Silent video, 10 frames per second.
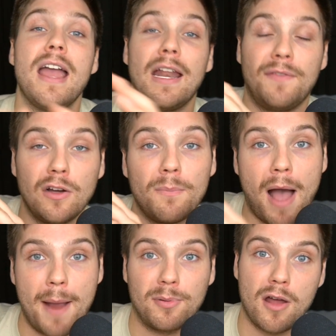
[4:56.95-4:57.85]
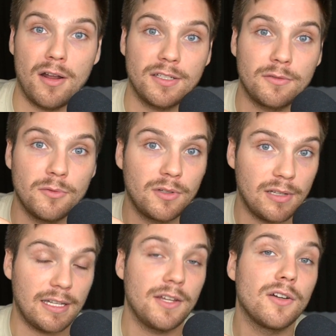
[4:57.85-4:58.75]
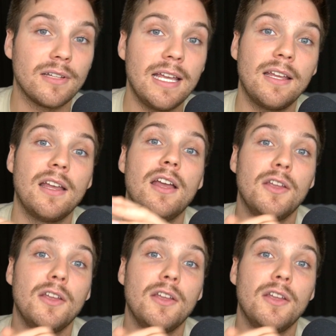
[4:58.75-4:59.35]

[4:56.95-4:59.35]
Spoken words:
And if they go buy products through clicking your link,